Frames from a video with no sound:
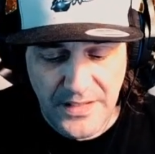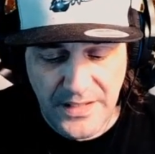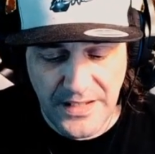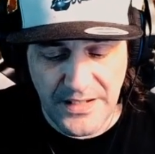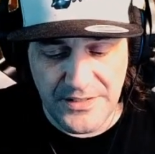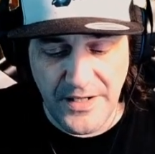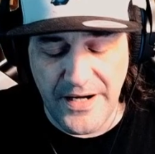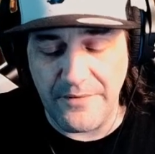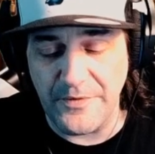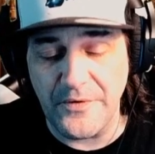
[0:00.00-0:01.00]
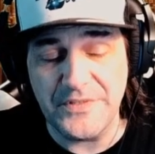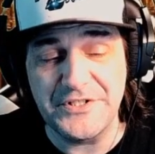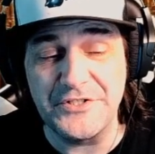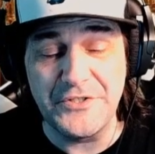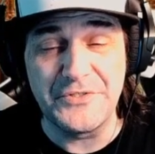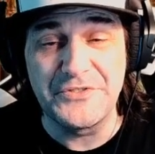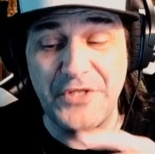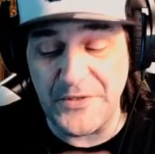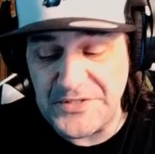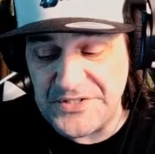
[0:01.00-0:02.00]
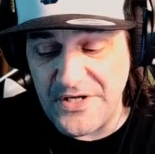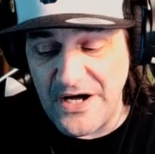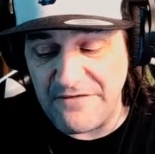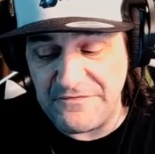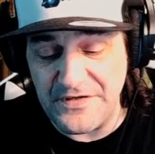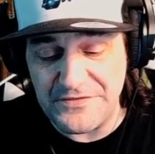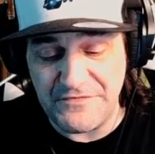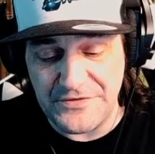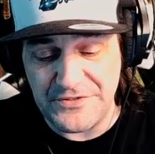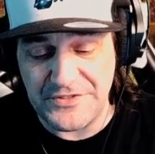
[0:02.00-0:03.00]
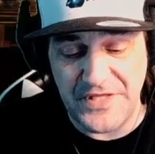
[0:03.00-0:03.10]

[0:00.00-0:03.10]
and we're going to use those filters